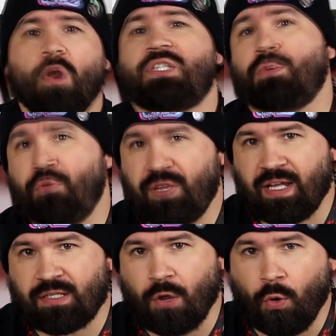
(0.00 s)
Once the movie
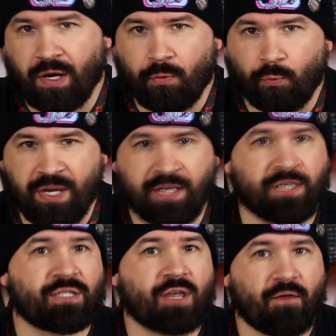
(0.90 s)
gets going, we
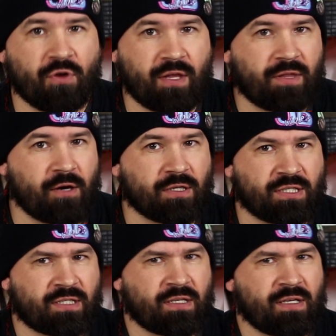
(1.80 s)
discover that
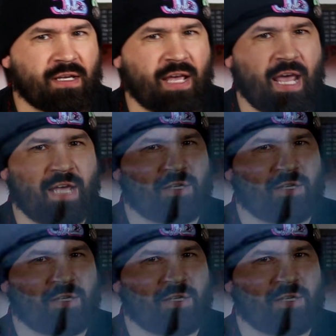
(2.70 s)
there's a